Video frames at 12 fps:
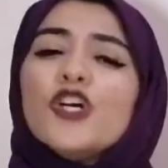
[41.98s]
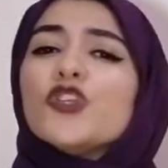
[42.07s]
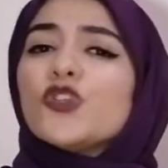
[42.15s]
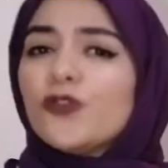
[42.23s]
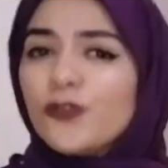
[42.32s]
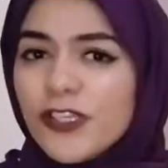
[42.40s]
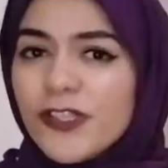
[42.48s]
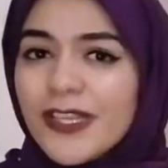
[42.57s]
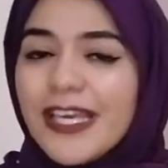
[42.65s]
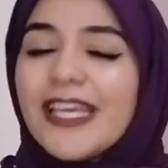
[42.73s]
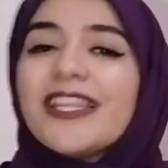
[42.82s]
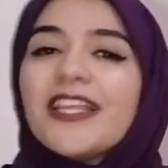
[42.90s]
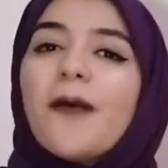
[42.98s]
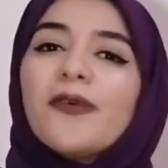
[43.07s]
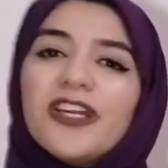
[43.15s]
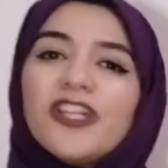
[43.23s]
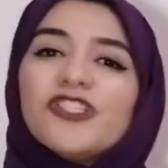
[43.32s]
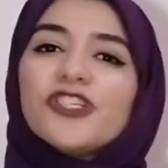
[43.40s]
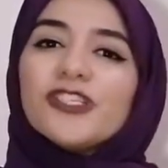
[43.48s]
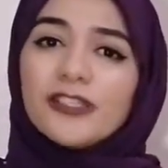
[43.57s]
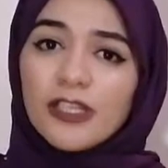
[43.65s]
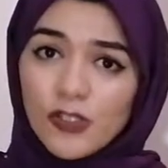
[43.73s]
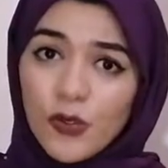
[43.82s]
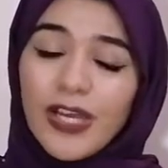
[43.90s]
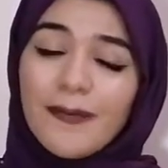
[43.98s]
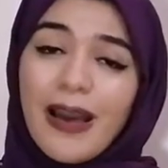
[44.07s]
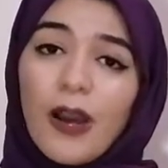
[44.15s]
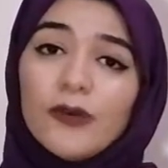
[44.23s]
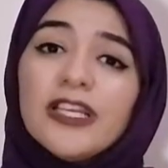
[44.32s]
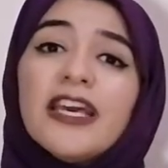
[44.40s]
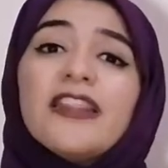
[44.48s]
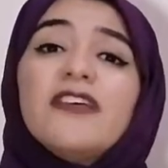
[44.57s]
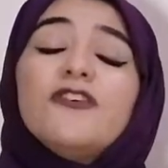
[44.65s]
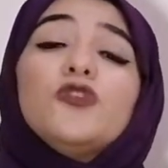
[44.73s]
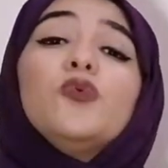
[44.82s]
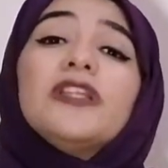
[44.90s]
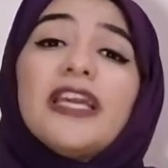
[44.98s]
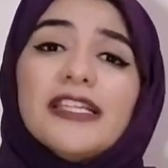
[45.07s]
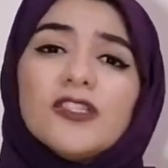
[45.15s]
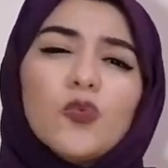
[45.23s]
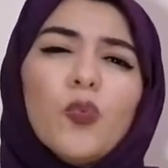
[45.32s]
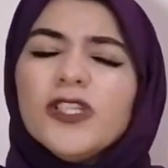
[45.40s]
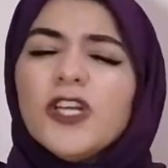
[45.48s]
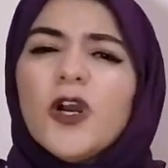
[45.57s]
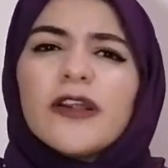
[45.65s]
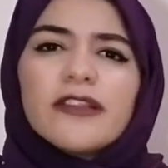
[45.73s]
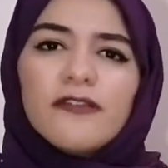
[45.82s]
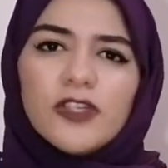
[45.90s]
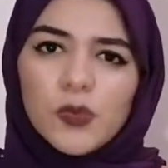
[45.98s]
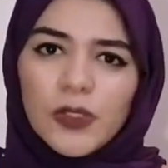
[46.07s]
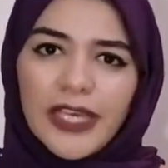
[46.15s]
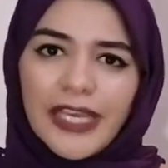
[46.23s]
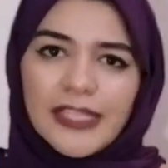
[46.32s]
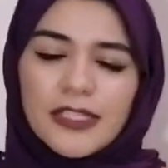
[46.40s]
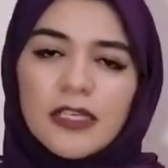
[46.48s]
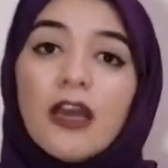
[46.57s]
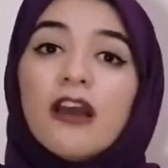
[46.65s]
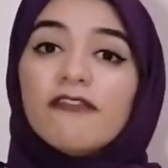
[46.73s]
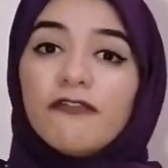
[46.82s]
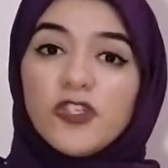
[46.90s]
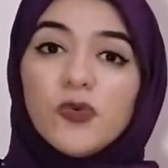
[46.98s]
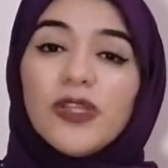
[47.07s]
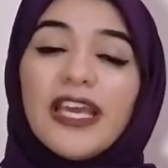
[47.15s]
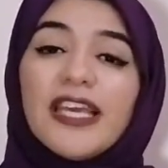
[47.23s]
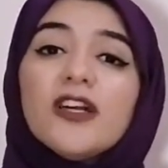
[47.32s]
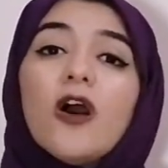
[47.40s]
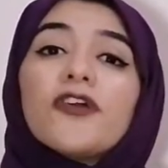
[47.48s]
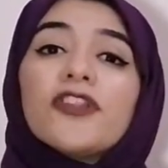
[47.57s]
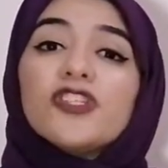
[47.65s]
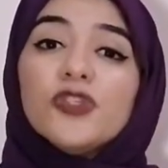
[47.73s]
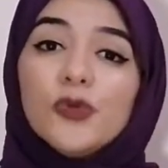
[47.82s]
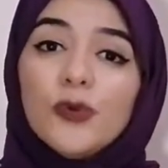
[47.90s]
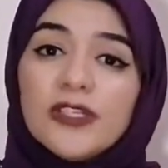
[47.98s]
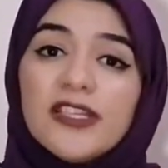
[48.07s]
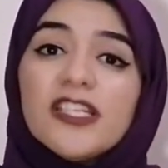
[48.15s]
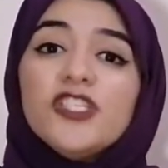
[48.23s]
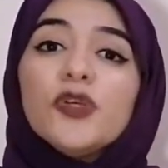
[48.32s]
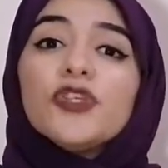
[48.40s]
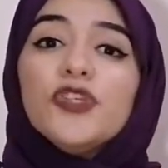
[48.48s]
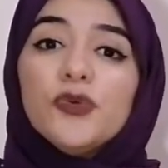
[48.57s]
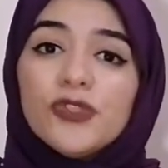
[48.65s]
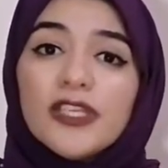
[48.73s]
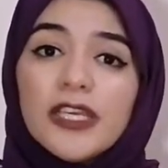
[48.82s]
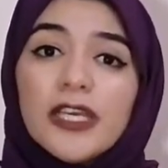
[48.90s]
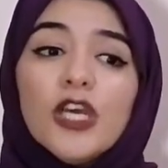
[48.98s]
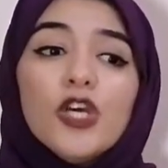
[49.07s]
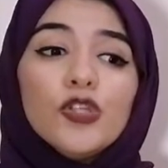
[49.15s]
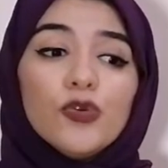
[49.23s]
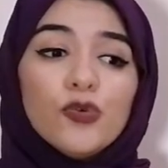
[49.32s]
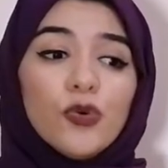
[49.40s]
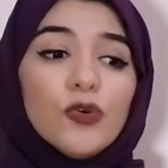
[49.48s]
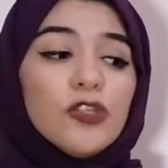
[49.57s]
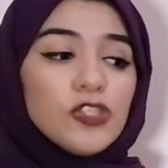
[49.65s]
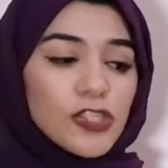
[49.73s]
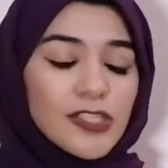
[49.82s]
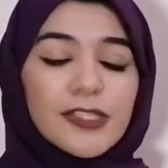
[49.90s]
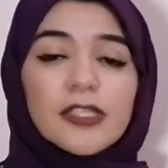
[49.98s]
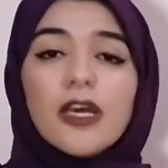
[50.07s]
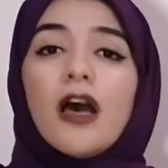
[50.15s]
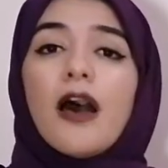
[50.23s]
So first thing that I'm gonna just talk about the visual aids. What are the visual aids? Visual aids are the tools that you're using to just